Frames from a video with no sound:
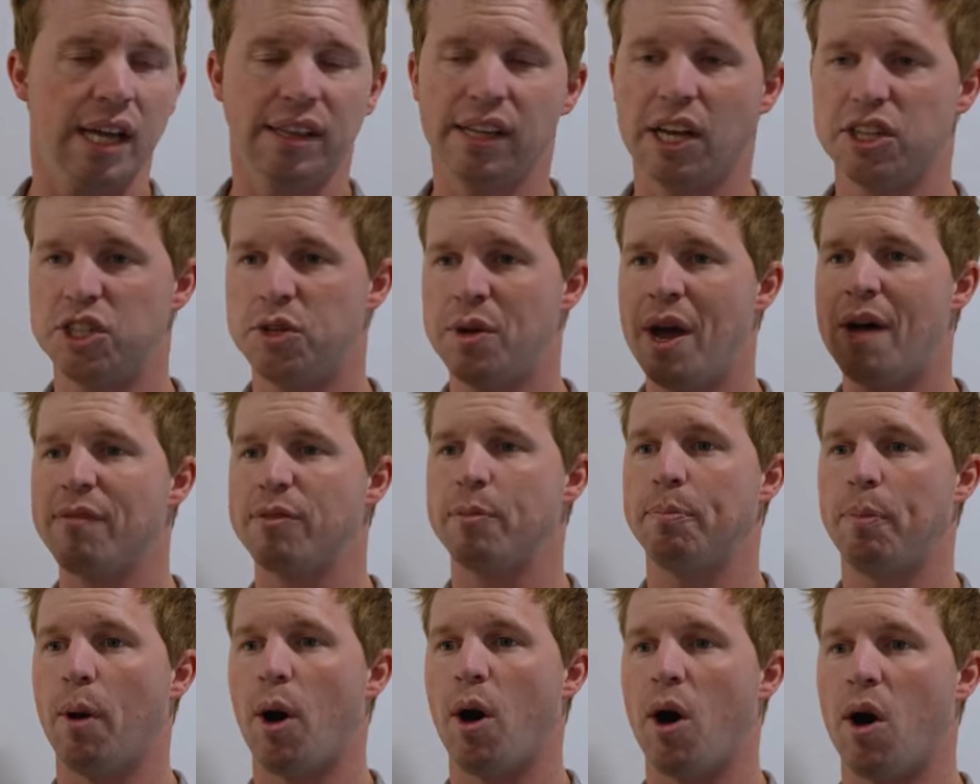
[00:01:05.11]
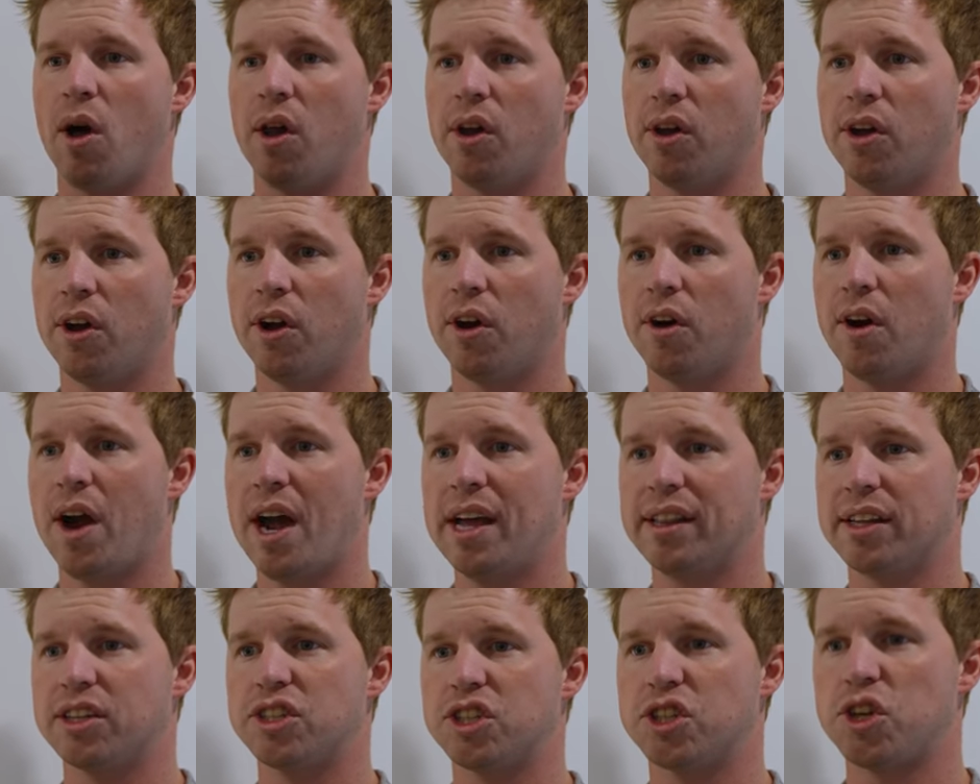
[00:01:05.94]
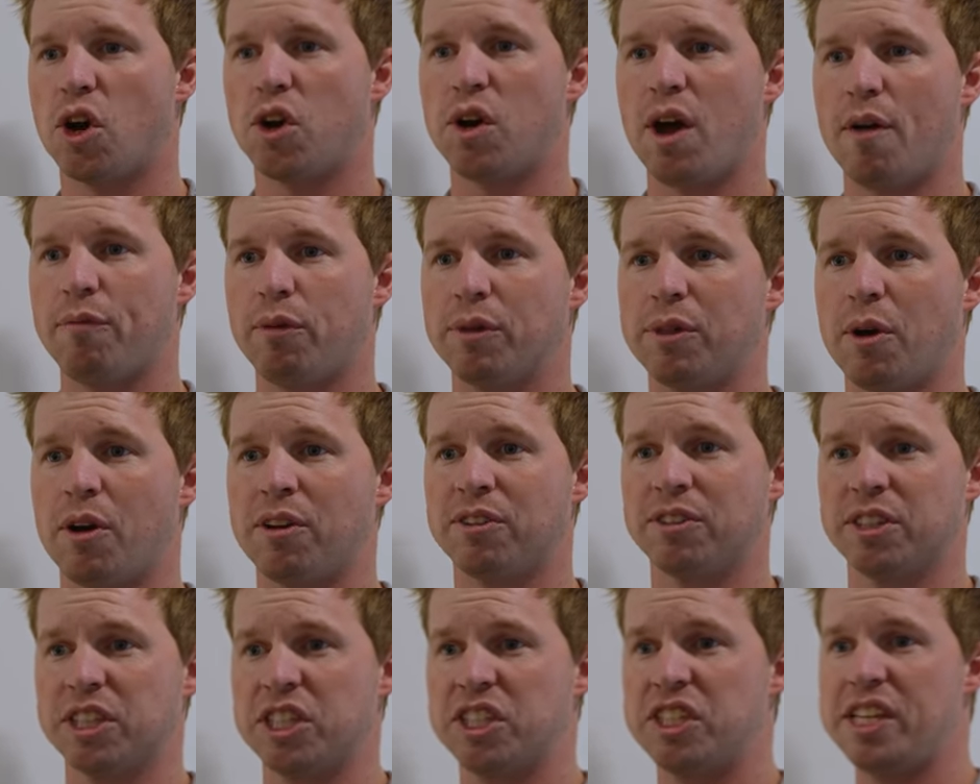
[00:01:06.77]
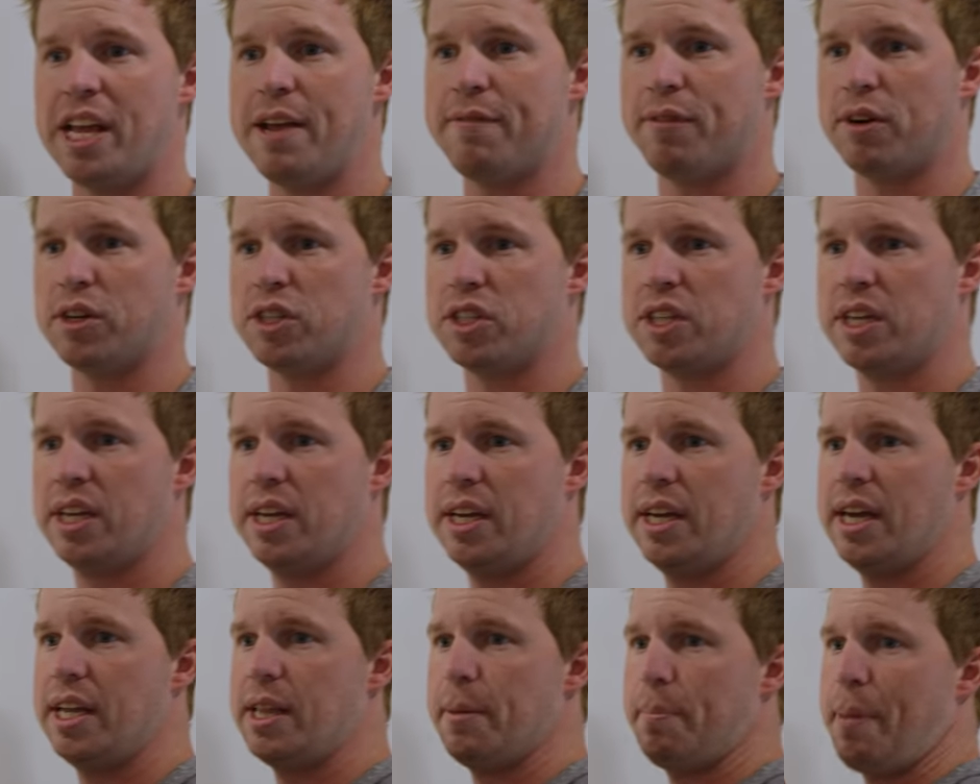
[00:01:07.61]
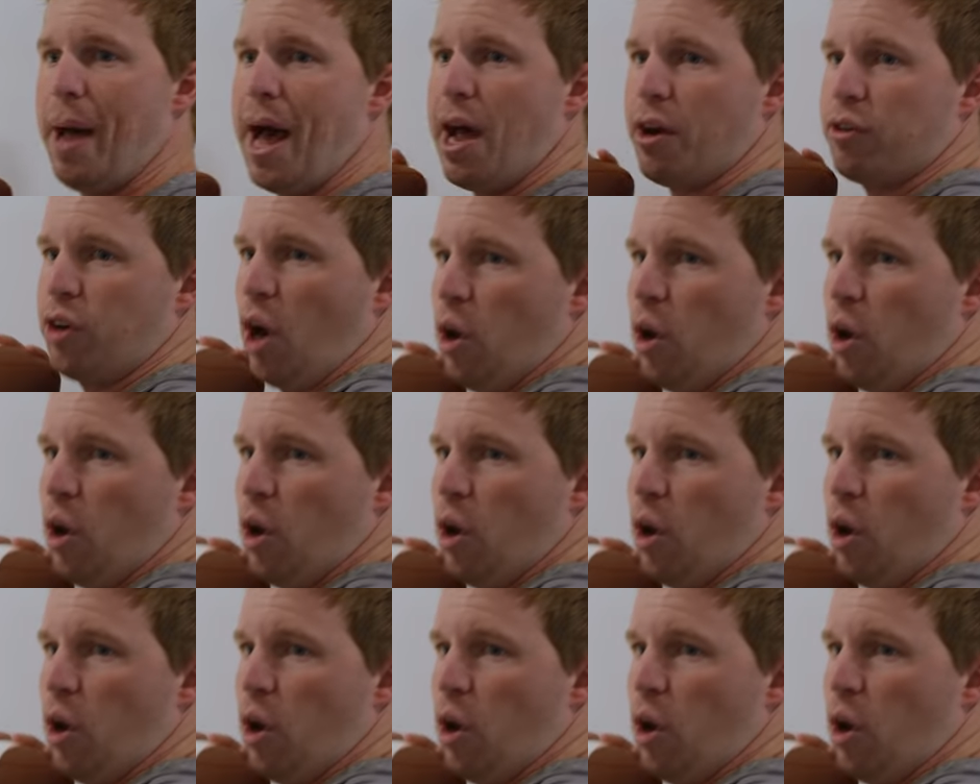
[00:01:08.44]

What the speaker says: unless you have the ball. All right. Let's start off with our receivers in the back